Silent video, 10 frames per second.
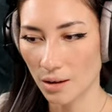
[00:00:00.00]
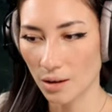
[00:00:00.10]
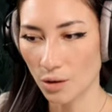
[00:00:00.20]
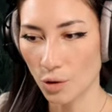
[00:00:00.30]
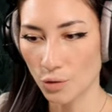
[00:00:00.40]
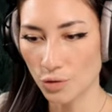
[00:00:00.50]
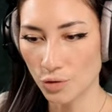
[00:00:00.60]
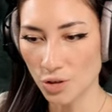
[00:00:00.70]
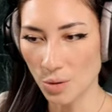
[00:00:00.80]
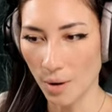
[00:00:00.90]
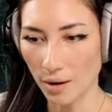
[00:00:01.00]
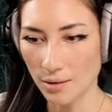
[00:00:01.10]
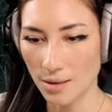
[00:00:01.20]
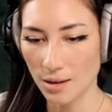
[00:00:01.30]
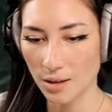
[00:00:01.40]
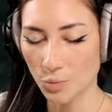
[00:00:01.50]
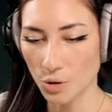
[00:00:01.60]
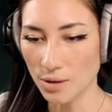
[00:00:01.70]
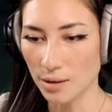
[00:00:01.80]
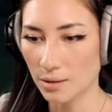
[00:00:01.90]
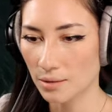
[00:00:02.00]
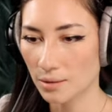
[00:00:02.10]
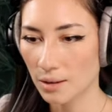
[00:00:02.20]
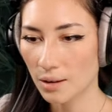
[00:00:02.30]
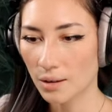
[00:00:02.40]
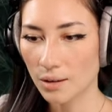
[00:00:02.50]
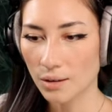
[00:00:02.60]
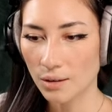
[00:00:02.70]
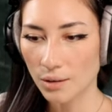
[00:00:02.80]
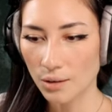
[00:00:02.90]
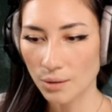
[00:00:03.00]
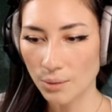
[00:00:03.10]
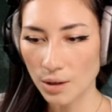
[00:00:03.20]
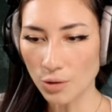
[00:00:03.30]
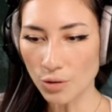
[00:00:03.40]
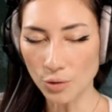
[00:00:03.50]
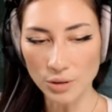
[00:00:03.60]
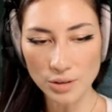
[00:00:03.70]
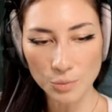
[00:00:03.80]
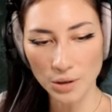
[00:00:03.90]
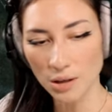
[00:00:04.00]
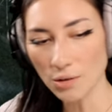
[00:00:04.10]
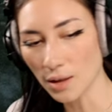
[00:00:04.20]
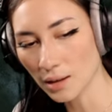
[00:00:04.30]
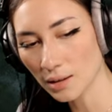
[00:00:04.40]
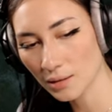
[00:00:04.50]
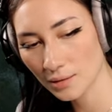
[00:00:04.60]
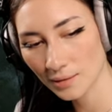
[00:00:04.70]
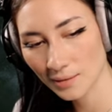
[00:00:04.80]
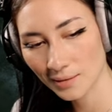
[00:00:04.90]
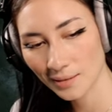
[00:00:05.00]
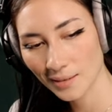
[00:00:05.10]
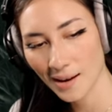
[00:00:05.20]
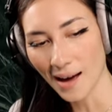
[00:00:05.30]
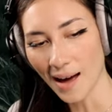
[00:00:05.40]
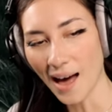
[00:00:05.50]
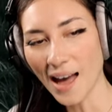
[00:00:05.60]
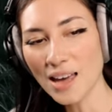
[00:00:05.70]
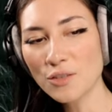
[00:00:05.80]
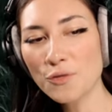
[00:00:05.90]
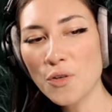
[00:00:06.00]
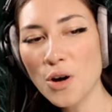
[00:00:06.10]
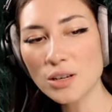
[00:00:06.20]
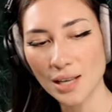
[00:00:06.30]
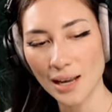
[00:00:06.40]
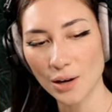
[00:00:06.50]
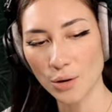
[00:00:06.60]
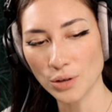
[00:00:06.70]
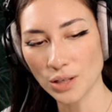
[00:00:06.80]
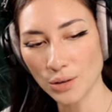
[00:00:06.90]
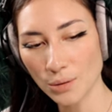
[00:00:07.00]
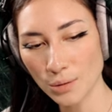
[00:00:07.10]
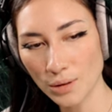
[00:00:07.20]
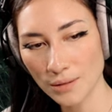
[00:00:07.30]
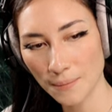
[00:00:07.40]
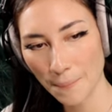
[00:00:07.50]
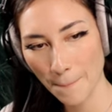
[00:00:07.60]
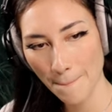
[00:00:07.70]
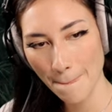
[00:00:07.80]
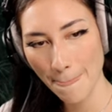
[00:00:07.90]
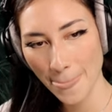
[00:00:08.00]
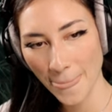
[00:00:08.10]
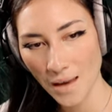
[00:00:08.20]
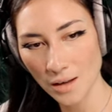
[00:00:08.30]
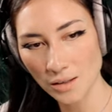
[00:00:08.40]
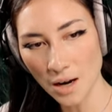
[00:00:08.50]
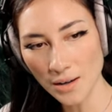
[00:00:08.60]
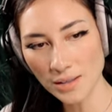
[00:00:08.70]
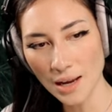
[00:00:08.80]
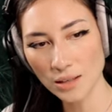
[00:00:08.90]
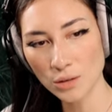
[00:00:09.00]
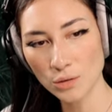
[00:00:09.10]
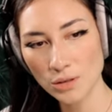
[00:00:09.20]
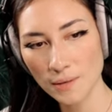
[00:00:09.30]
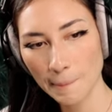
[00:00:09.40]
Ghost of Tsushima because I think it's worth it. What are your thoughts? What do you think? Iron Force, hello you. Zara, sad news.